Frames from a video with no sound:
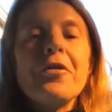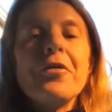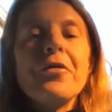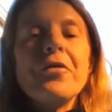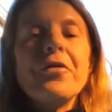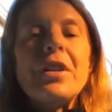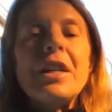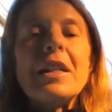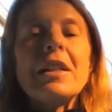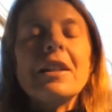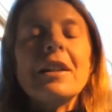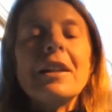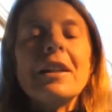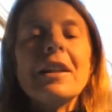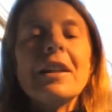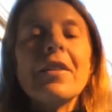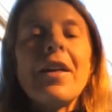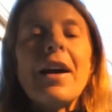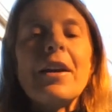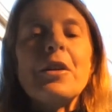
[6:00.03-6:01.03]
a
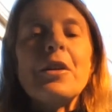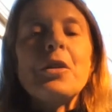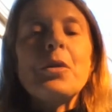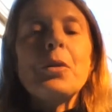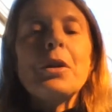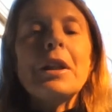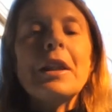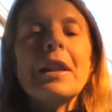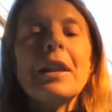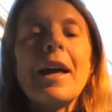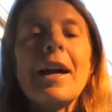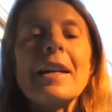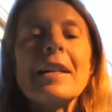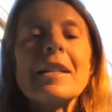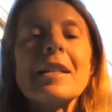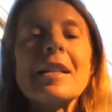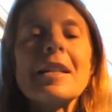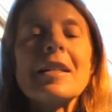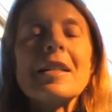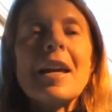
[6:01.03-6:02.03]
feeling that you would
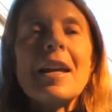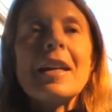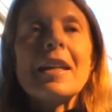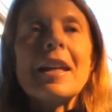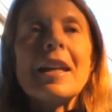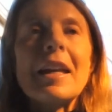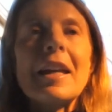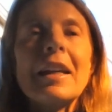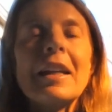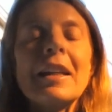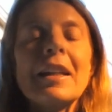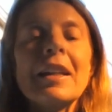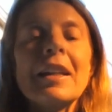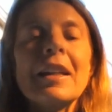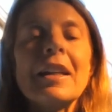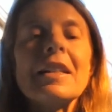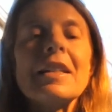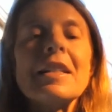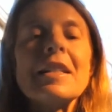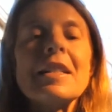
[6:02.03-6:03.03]
like to take
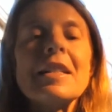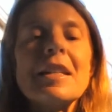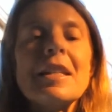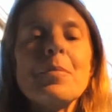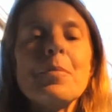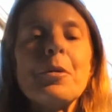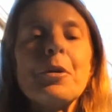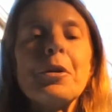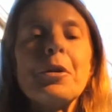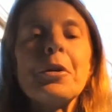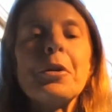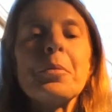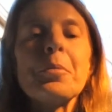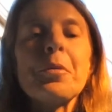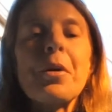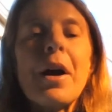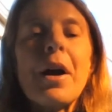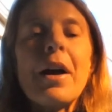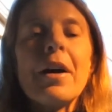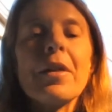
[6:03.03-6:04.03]
in deeper
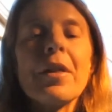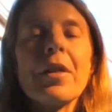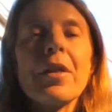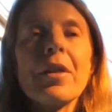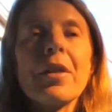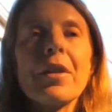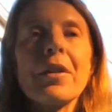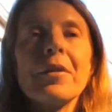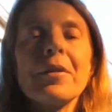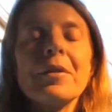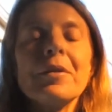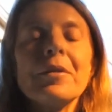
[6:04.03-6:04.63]
breath.